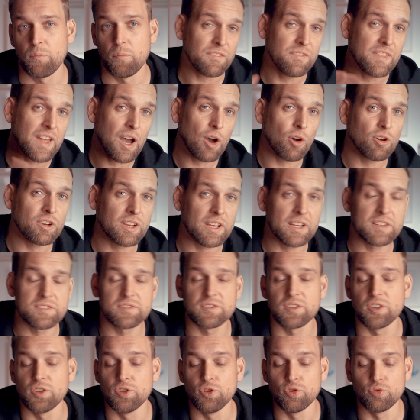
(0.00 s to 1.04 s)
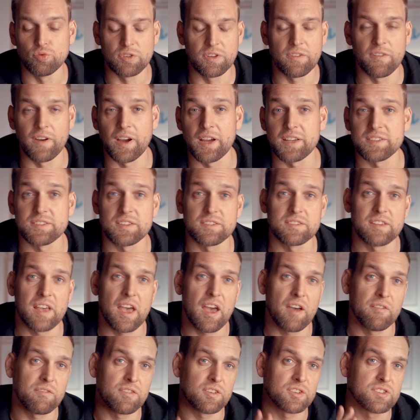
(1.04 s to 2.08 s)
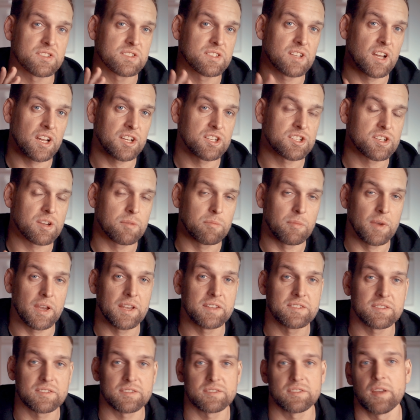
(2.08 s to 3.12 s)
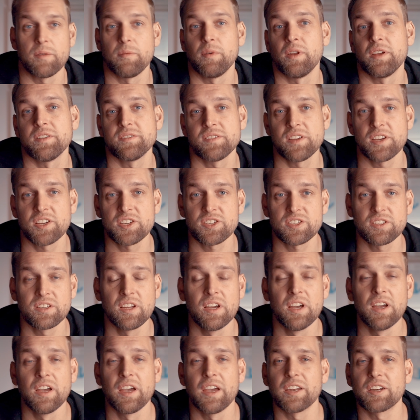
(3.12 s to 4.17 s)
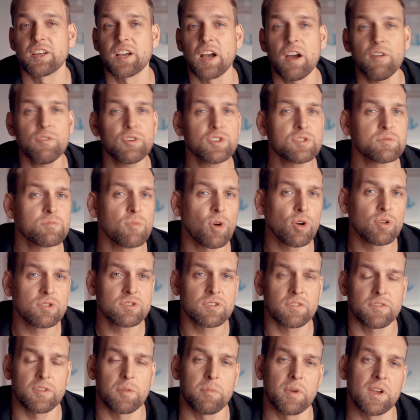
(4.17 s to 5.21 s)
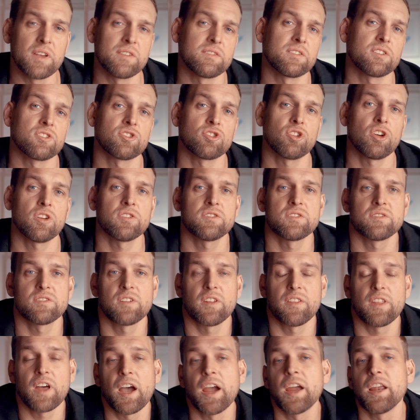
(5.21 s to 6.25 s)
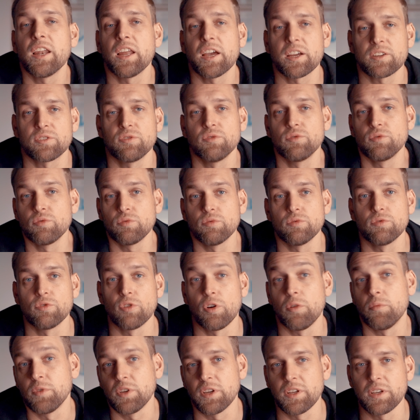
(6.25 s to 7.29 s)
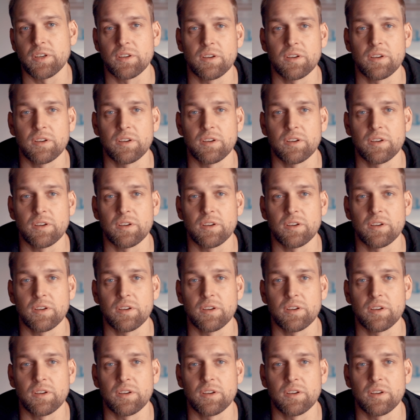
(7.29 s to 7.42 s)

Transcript: Nowadays the new devices have such amazing stabilization, it covers most of the basic shots that I like to do normally.